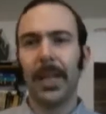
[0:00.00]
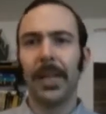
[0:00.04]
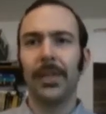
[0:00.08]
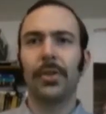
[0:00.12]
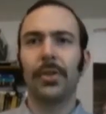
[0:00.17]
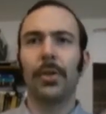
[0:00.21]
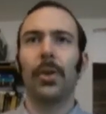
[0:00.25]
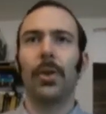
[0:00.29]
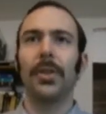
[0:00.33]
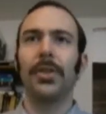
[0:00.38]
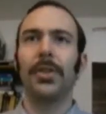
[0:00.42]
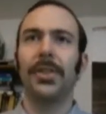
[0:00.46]
It's
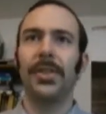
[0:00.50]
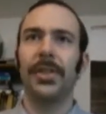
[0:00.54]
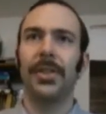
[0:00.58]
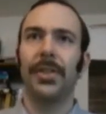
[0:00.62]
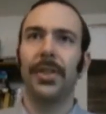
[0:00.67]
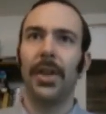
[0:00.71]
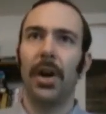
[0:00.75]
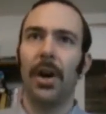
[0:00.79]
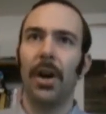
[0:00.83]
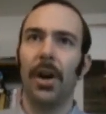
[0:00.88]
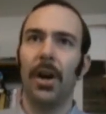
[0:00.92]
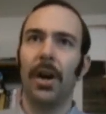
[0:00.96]
called
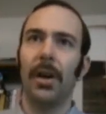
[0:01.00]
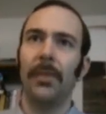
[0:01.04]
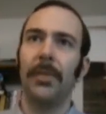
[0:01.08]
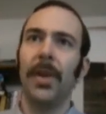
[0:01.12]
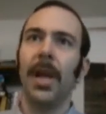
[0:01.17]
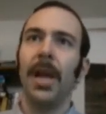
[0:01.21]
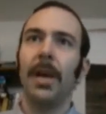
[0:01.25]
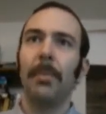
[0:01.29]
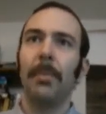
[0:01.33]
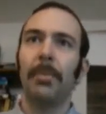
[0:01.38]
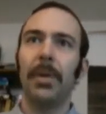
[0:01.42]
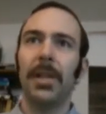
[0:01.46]
Starve,
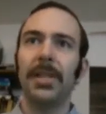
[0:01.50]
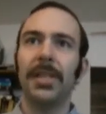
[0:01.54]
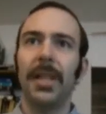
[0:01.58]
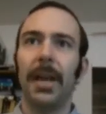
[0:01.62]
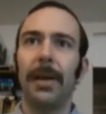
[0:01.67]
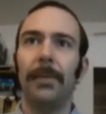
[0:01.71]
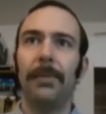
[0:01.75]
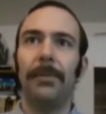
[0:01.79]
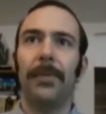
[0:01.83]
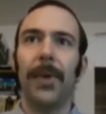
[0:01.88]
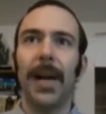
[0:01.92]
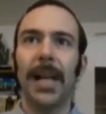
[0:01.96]
plus
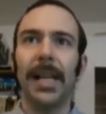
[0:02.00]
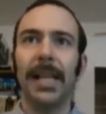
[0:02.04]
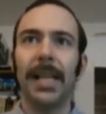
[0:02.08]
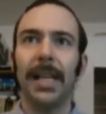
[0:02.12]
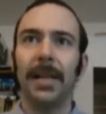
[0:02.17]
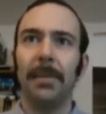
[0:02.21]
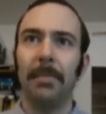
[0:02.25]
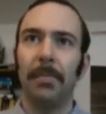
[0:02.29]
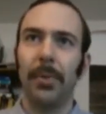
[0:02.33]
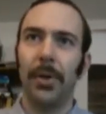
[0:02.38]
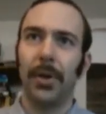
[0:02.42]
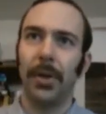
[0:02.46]
a
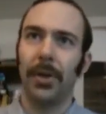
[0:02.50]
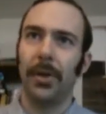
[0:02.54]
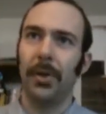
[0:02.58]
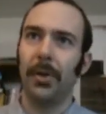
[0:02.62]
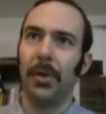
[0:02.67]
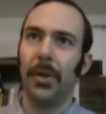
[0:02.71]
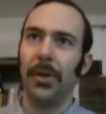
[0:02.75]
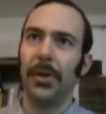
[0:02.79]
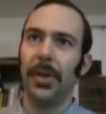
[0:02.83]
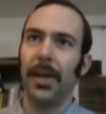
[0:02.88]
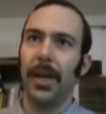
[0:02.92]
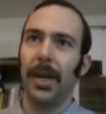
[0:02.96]
Viking book
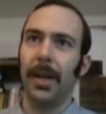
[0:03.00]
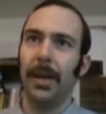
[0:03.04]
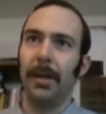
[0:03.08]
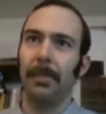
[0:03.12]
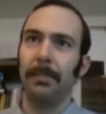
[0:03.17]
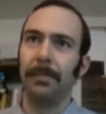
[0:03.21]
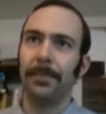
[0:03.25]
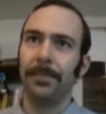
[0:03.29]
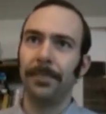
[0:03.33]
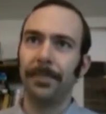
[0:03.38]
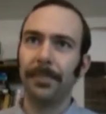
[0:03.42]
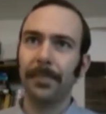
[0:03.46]
called
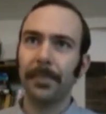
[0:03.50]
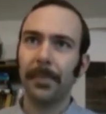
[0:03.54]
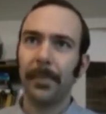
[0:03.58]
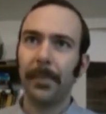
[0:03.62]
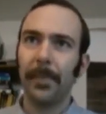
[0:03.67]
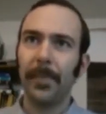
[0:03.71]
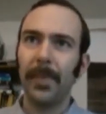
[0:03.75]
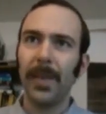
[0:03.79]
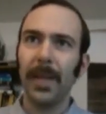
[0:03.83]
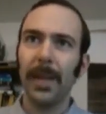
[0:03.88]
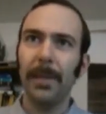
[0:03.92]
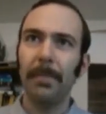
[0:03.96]
um,
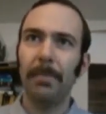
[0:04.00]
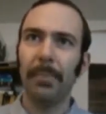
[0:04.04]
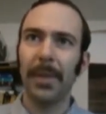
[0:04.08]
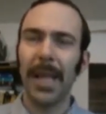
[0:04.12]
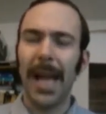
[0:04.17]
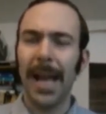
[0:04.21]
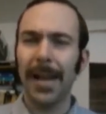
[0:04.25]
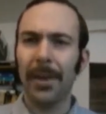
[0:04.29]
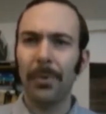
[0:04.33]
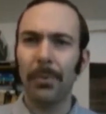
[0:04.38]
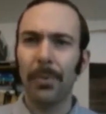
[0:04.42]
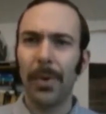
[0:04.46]

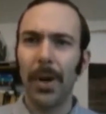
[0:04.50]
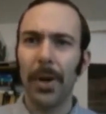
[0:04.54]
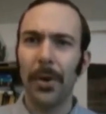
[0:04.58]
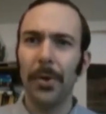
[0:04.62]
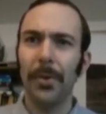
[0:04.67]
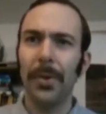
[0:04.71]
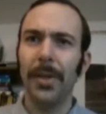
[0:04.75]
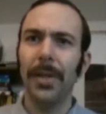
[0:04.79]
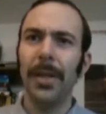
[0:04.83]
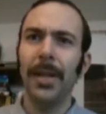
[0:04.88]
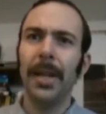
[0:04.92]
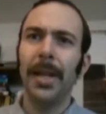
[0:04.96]
Black
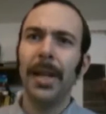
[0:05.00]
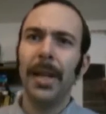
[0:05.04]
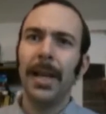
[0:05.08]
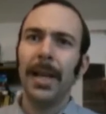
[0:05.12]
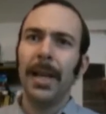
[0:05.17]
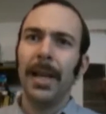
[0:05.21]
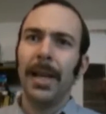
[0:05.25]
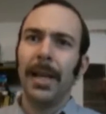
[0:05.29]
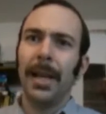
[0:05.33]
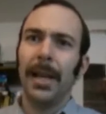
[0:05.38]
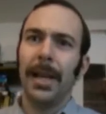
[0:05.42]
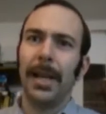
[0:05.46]
Road.
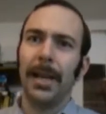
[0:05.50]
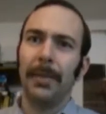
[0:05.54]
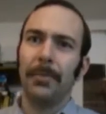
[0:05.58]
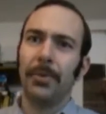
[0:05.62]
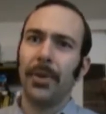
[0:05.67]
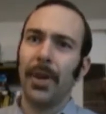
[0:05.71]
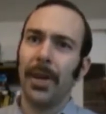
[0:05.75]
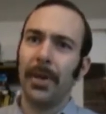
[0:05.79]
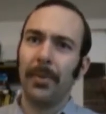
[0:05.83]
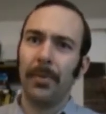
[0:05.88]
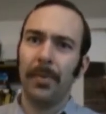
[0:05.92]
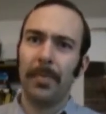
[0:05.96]
I'm
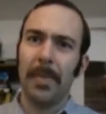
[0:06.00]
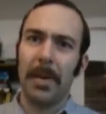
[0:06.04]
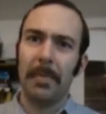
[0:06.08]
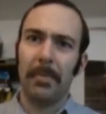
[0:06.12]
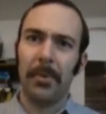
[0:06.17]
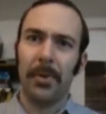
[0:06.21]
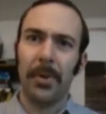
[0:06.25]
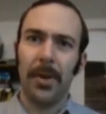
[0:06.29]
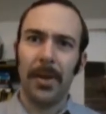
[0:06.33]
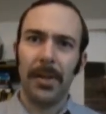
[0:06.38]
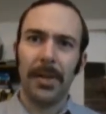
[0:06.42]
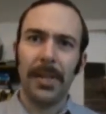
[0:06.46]
trying to
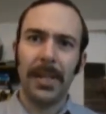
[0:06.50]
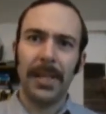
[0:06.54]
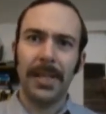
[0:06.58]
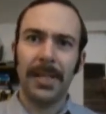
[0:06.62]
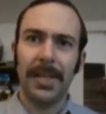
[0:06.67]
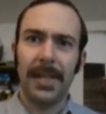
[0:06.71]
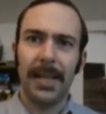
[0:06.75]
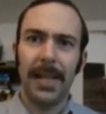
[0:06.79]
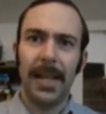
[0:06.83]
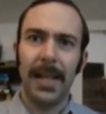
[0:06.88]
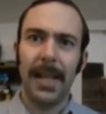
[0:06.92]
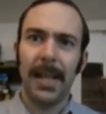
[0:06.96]
remember all
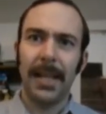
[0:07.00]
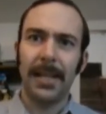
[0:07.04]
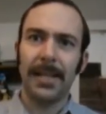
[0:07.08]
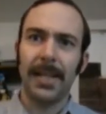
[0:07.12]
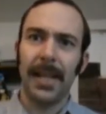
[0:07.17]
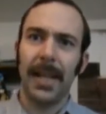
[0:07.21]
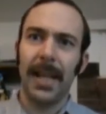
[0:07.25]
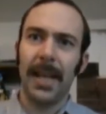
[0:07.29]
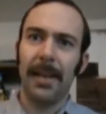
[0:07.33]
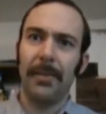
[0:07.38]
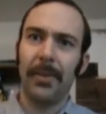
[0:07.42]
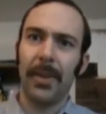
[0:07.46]
these things.
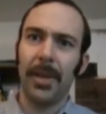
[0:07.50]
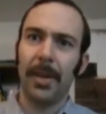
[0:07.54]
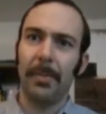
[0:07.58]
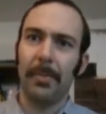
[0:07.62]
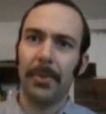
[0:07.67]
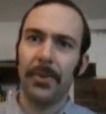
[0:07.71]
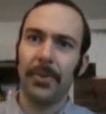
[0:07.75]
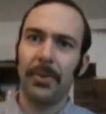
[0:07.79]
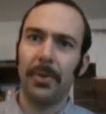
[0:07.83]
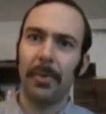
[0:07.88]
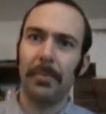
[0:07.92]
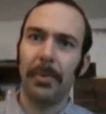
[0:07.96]
I have a couple
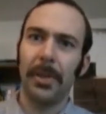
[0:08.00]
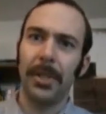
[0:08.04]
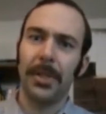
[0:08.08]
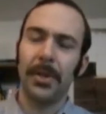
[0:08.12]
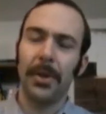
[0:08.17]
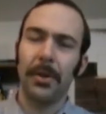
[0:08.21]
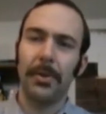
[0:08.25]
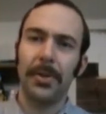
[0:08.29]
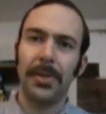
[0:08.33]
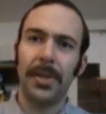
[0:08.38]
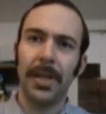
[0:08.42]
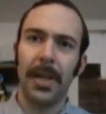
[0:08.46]
scribbly
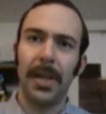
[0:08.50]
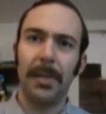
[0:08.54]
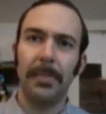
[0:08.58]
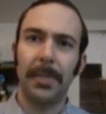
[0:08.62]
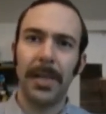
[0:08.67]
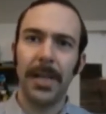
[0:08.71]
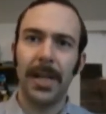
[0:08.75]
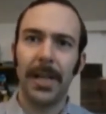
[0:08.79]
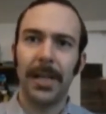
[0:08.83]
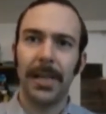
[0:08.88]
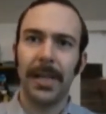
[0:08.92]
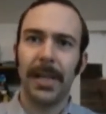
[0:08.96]
notes uh,
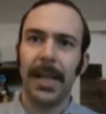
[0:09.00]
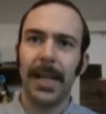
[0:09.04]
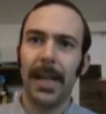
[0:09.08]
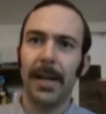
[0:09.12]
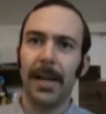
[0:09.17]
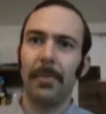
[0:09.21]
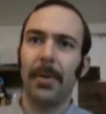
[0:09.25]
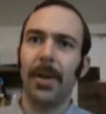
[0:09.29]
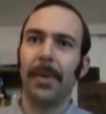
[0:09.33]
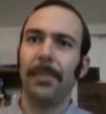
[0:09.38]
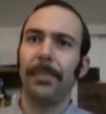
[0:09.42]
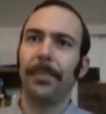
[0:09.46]
behind the
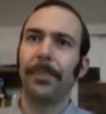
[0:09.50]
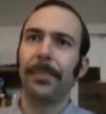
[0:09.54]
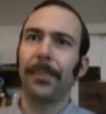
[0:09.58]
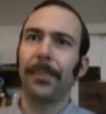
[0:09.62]
camera.